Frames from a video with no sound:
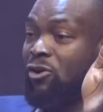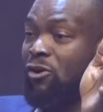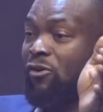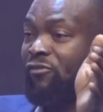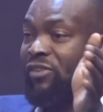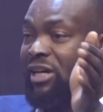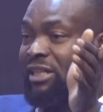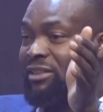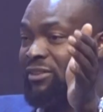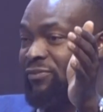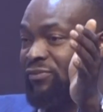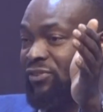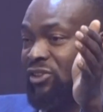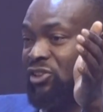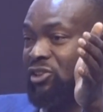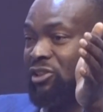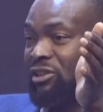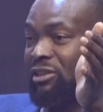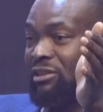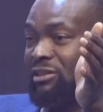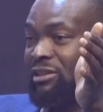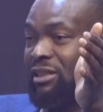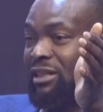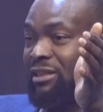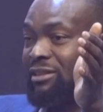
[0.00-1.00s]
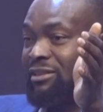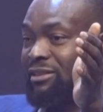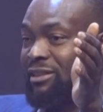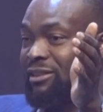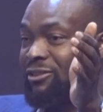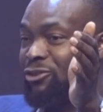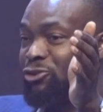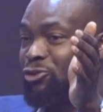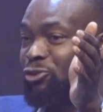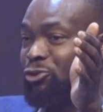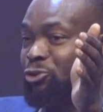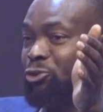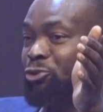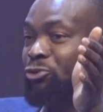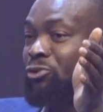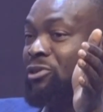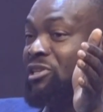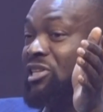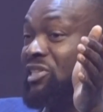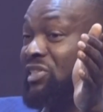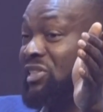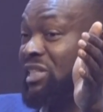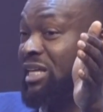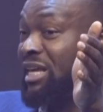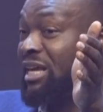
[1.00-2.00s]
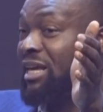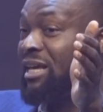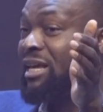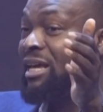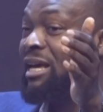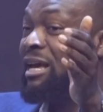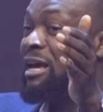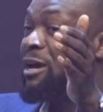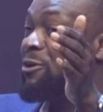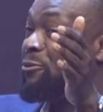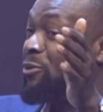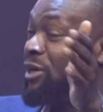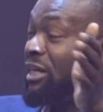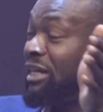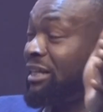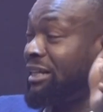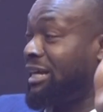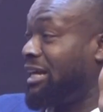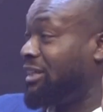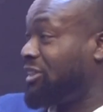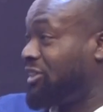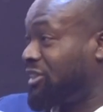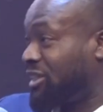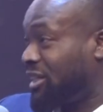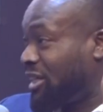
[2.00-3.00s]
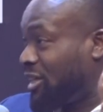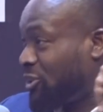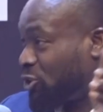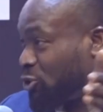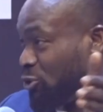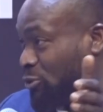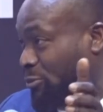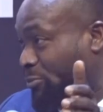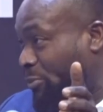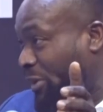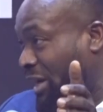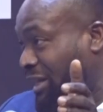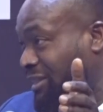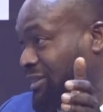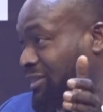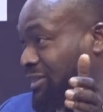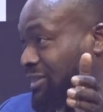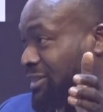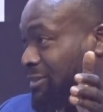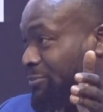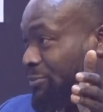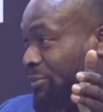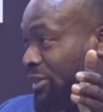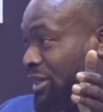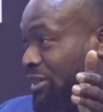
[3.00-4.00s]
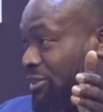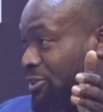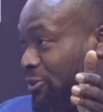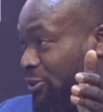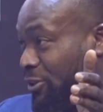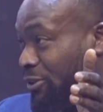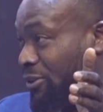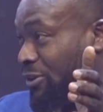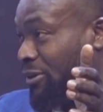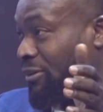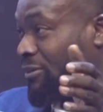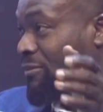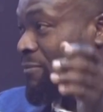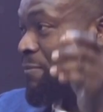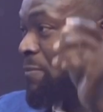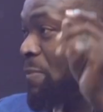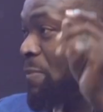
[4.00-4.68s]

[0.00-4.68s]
of artificial intelligence to truly say whether Nigeria should participate or not.